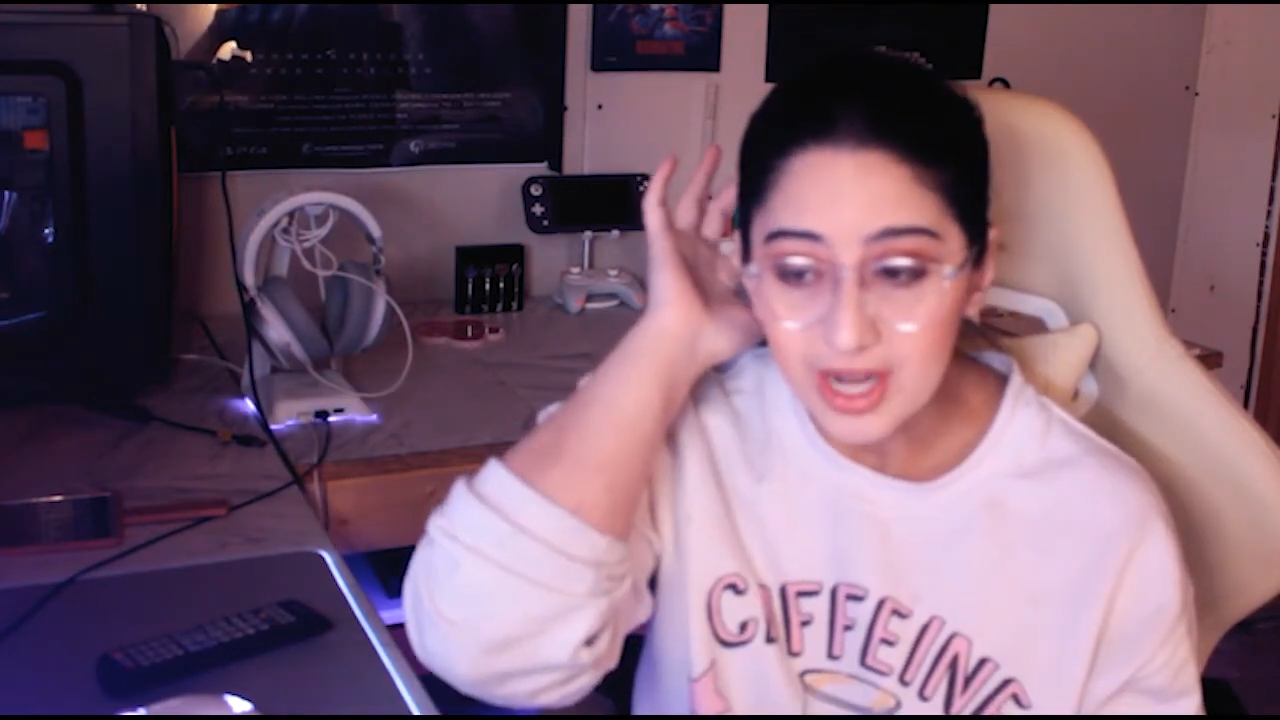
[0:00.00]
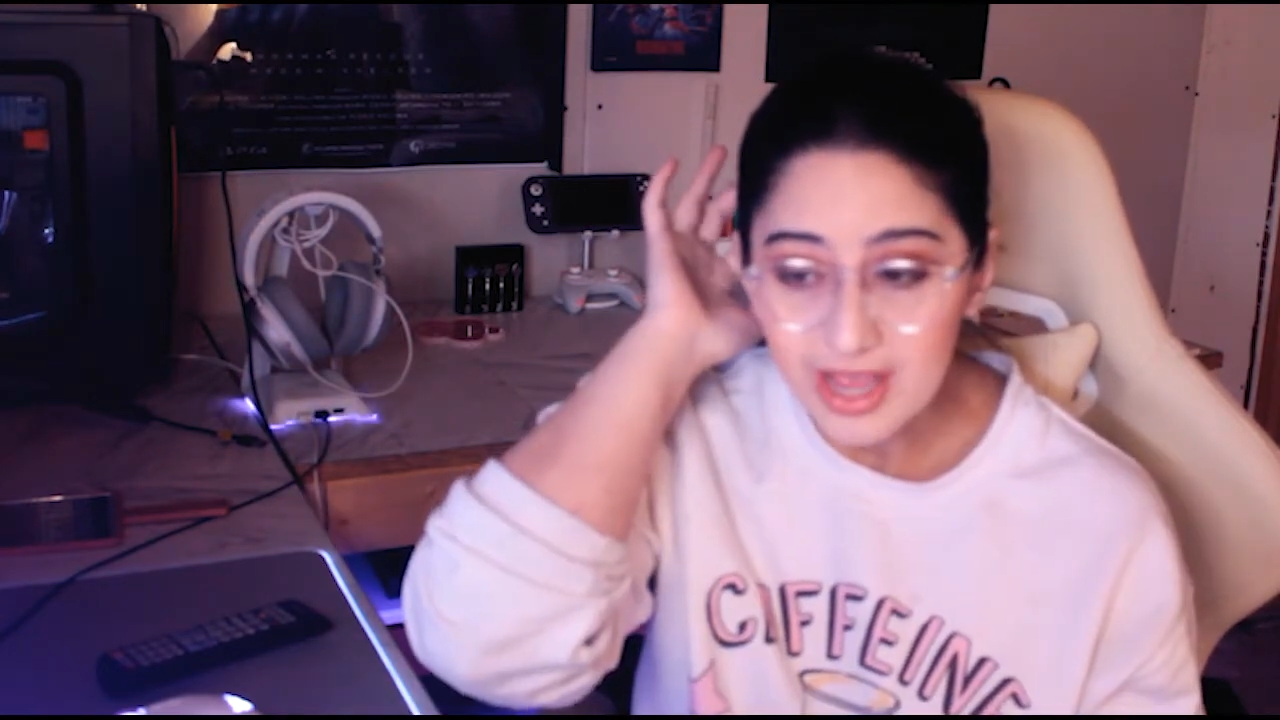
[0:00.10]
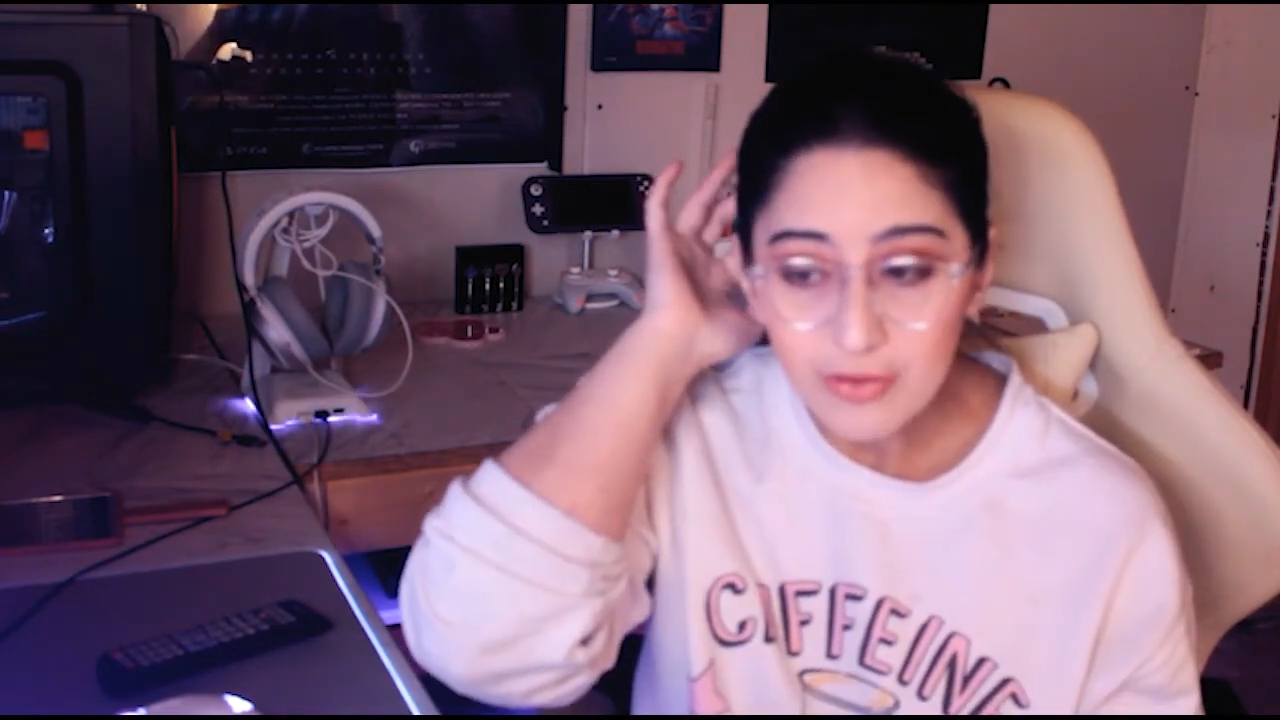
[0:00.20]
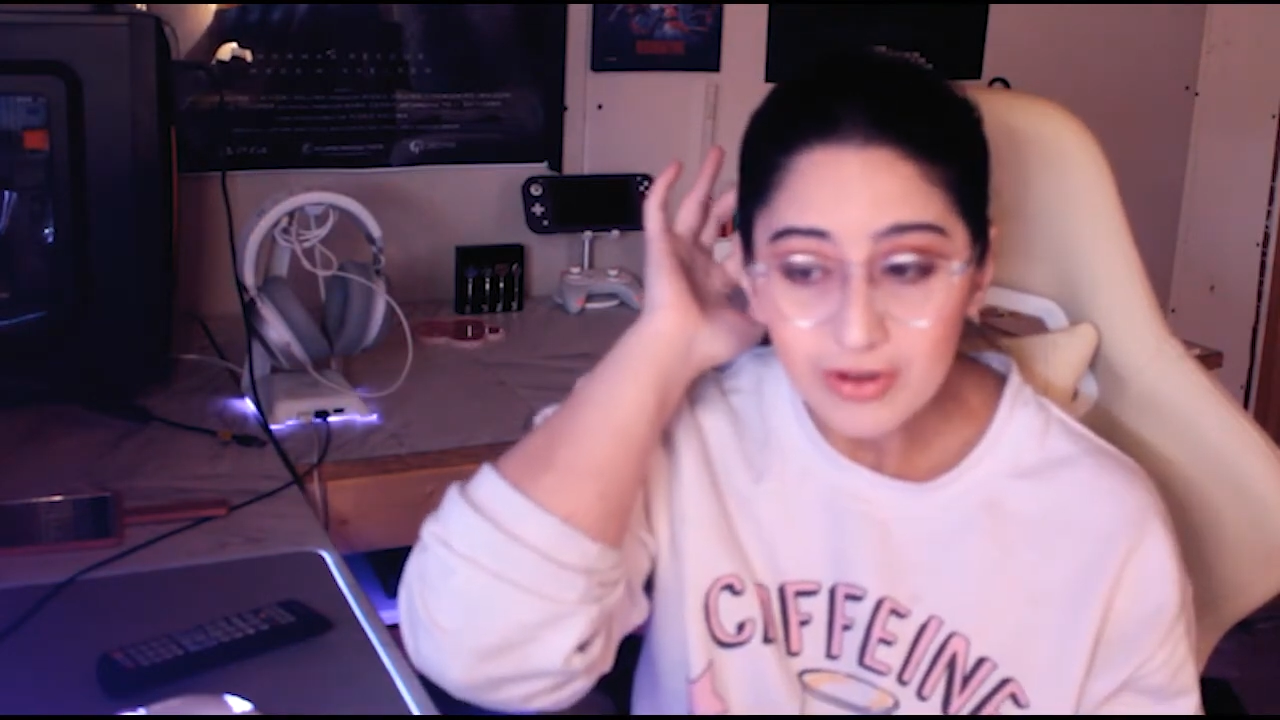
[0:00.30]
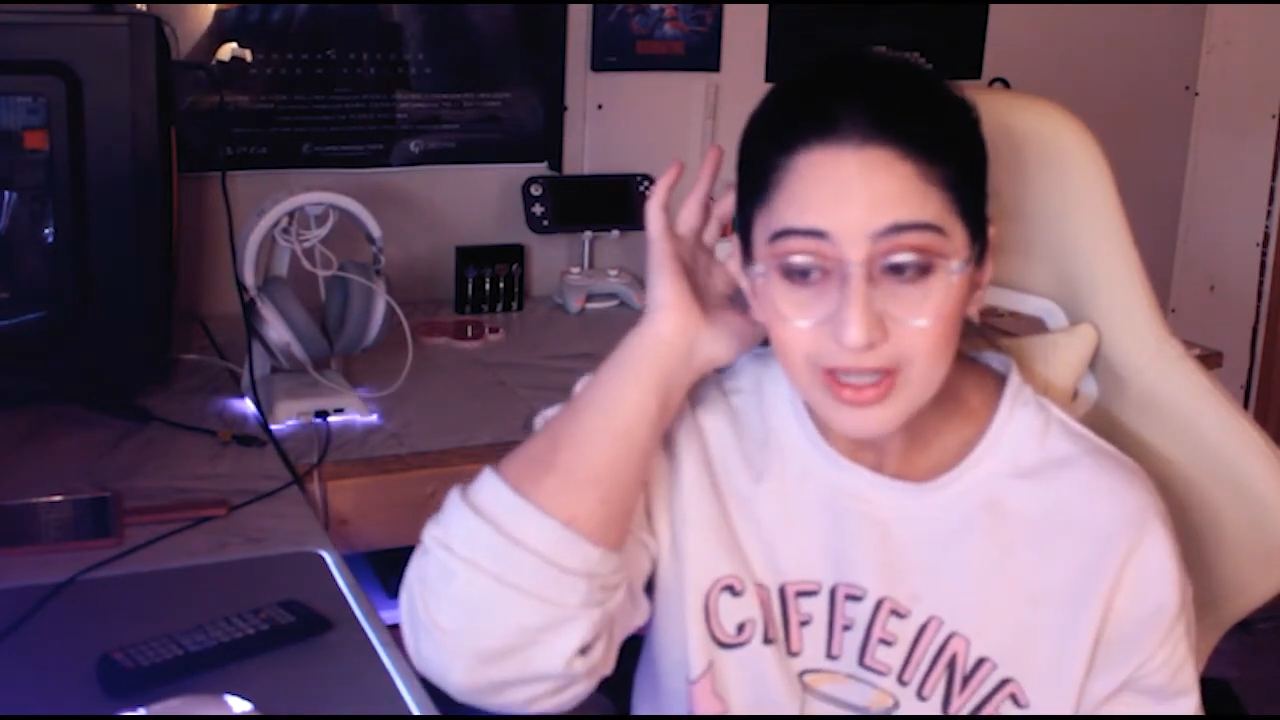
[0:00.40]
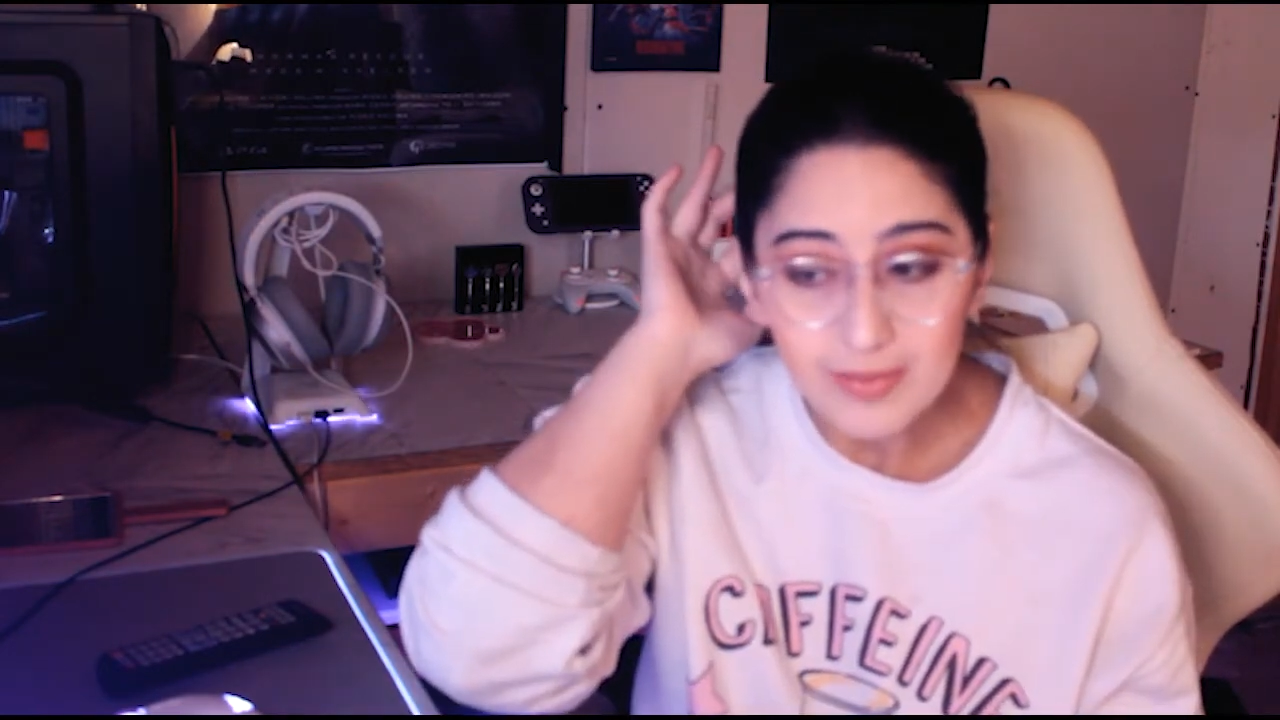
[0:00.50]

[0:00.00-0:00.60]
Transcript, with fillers: Everec